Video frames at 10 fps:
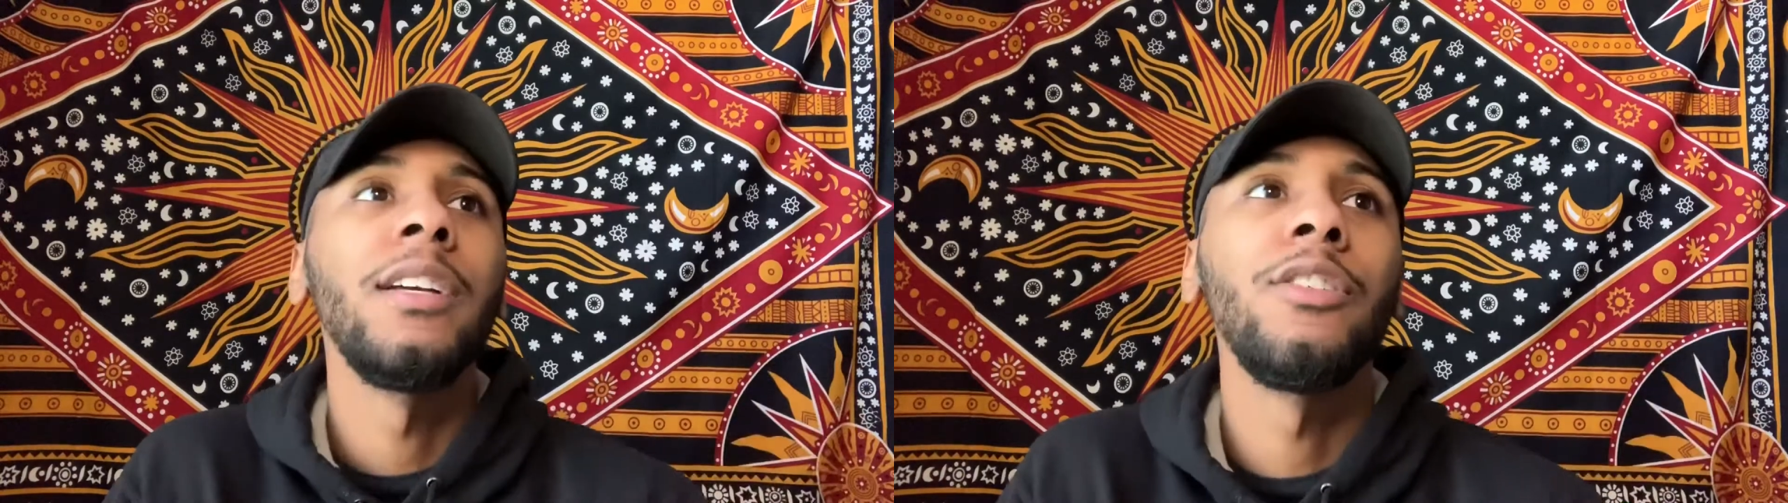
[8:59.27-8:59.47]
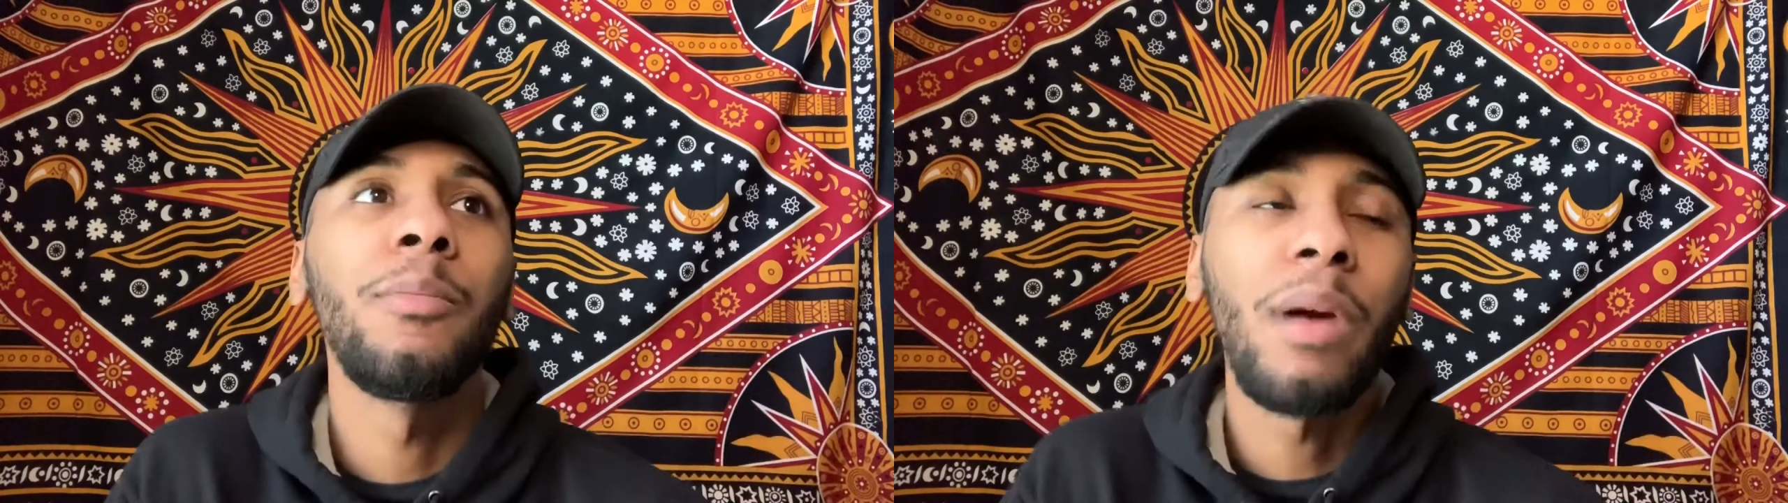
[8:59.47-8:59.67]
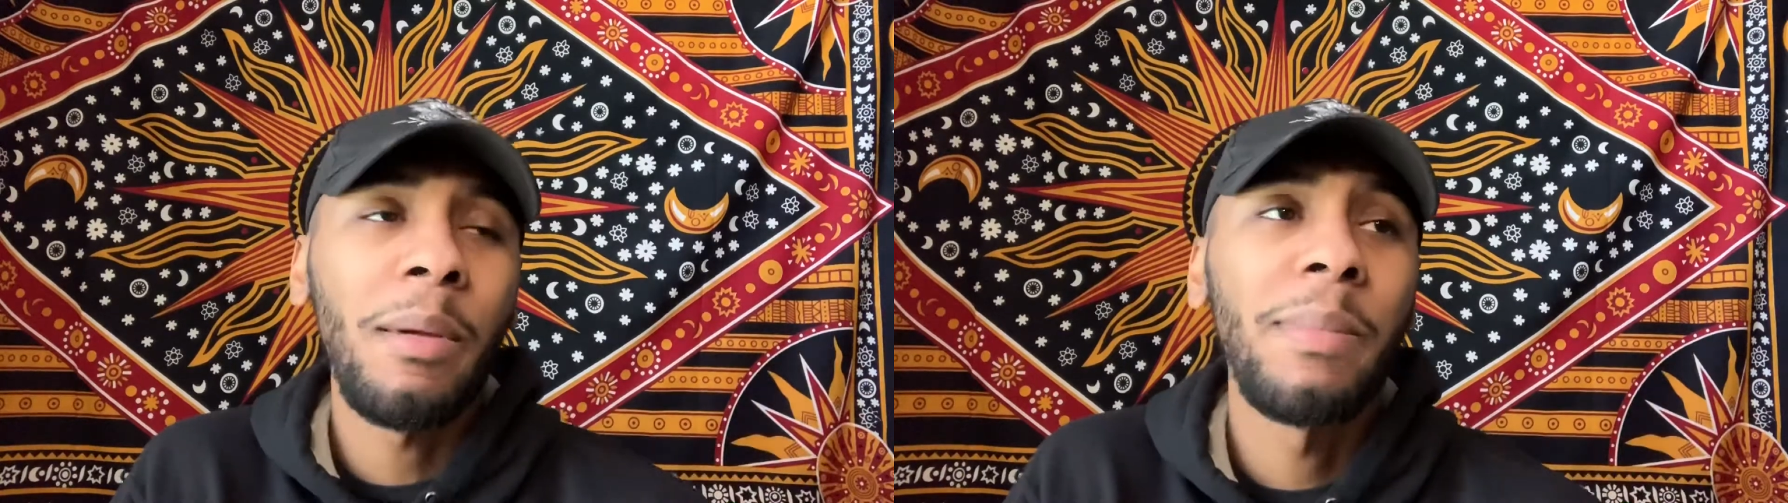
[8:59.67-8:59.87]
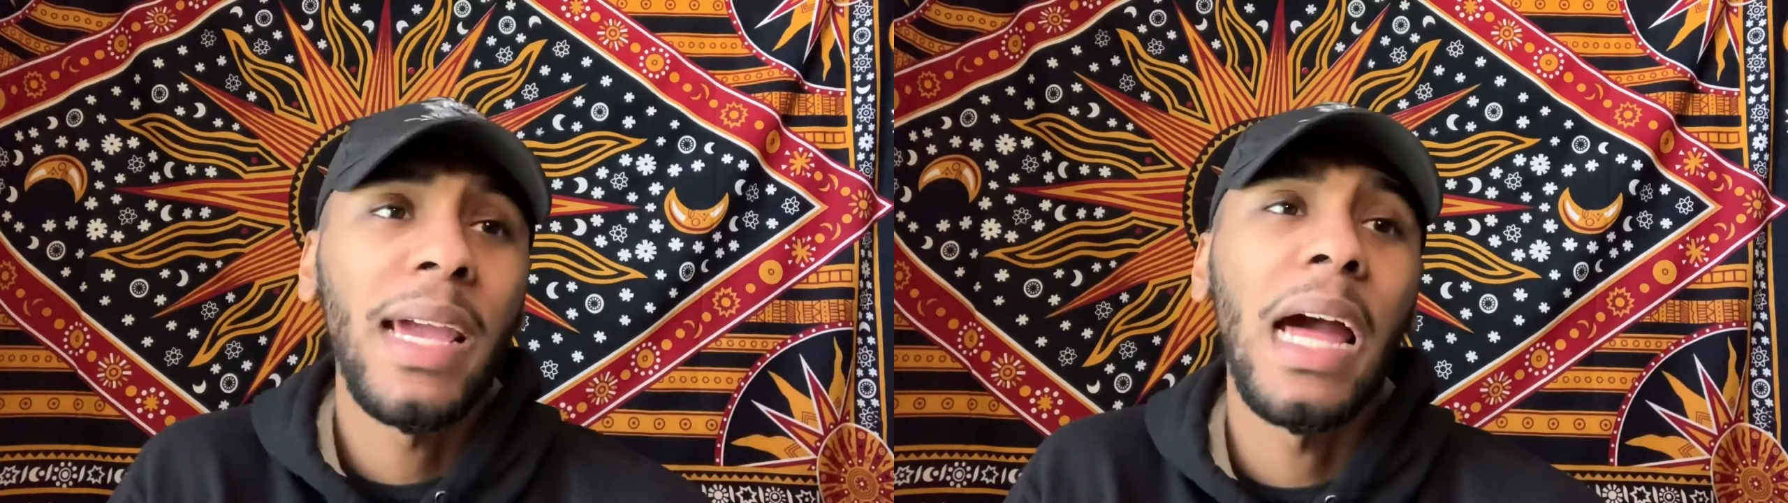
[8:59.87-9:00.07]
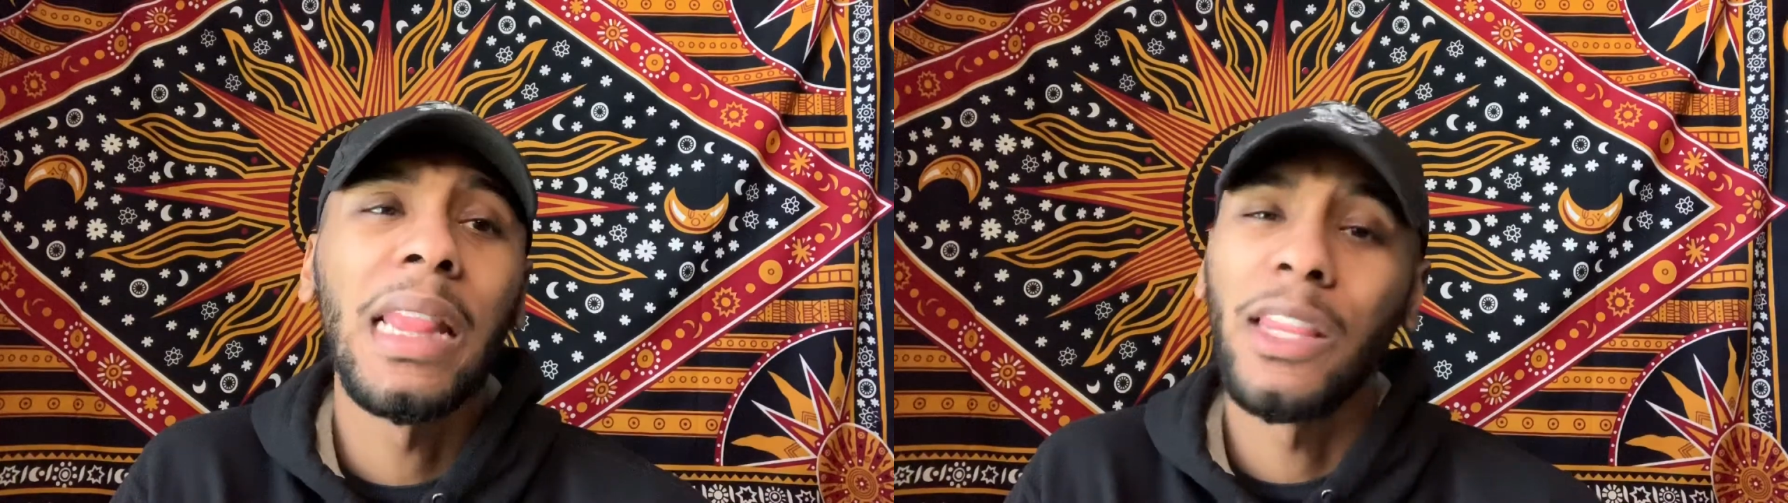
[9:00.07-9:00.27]
You could probably
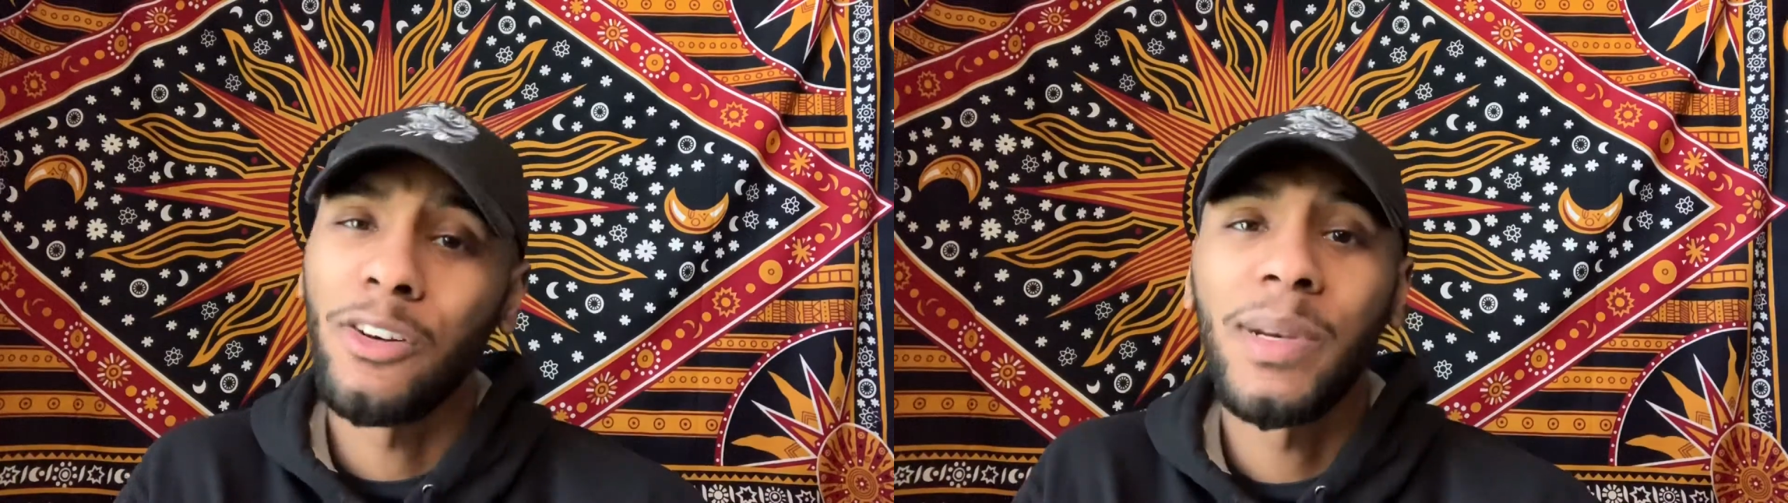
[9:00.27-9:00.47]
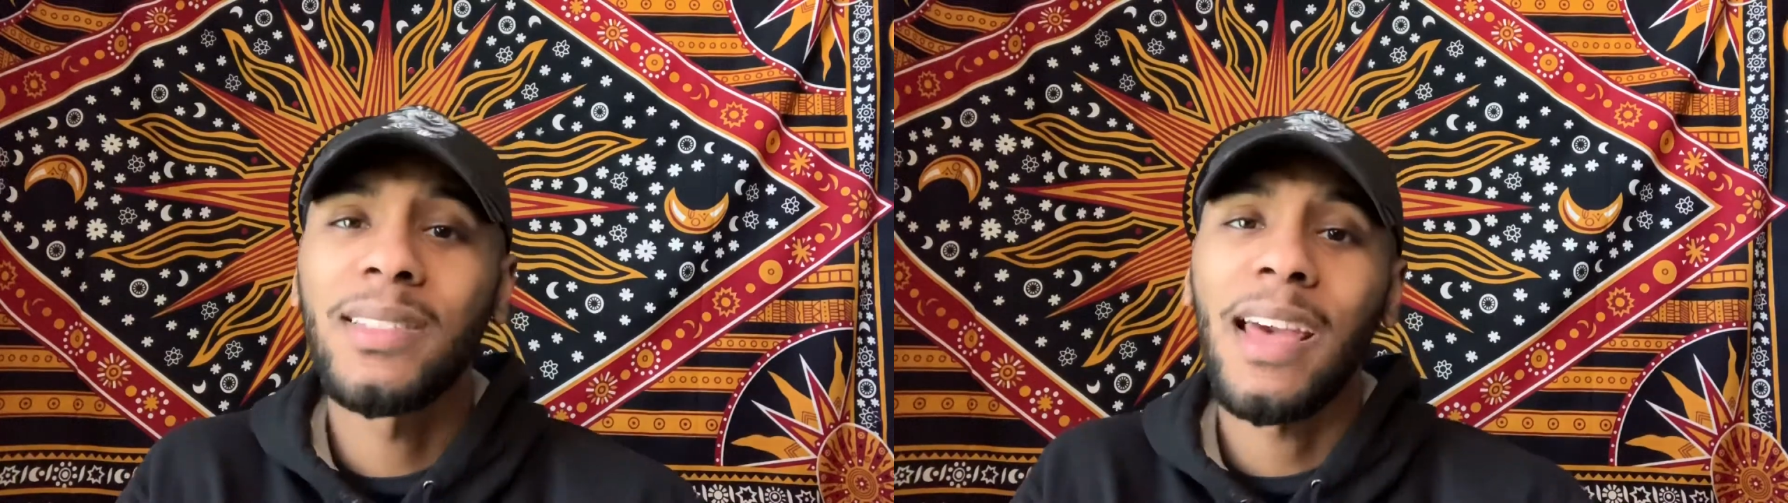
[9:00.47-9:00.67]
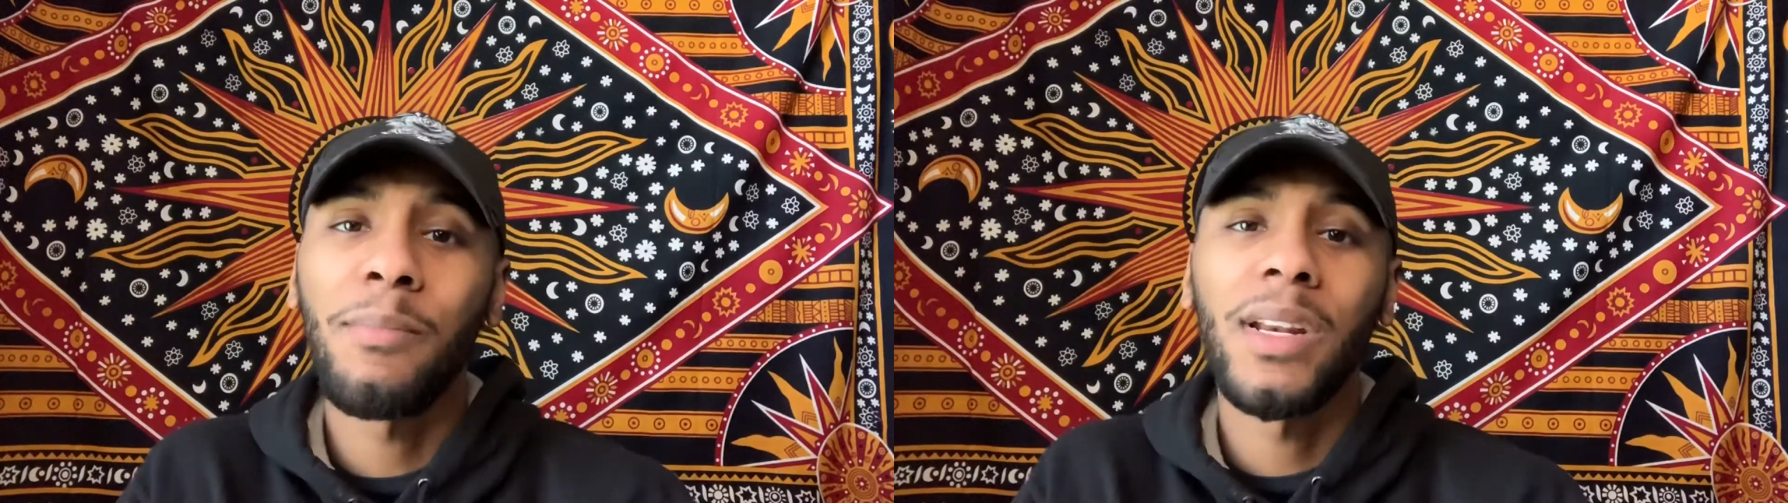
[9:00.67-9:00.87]
make a little bit of side